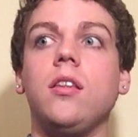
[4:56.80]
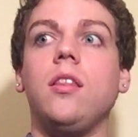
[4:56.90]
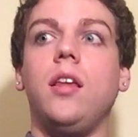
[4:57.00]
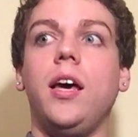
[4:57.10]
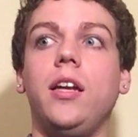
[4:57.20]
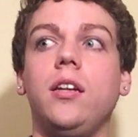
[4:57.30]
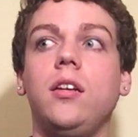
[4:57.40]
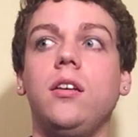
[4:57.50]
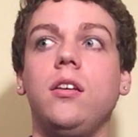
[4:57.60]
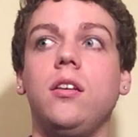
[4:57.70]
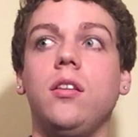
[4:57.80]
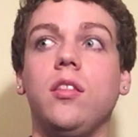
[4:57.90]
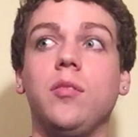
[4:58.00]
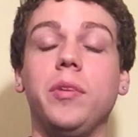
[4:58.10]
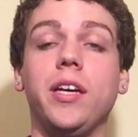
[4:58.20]
then
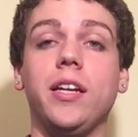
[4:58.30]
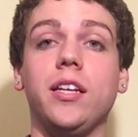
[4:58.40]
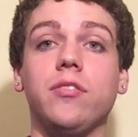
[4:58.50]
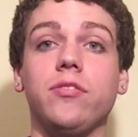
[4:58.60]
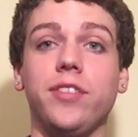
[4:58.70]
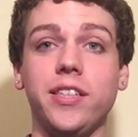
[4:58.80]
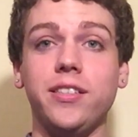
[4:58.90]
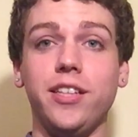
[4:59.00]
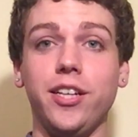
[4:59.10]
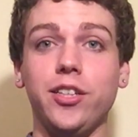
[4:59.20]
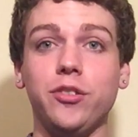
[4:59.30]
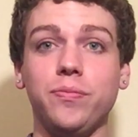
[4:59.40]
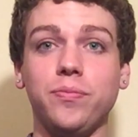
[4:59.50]
the beginning of this year,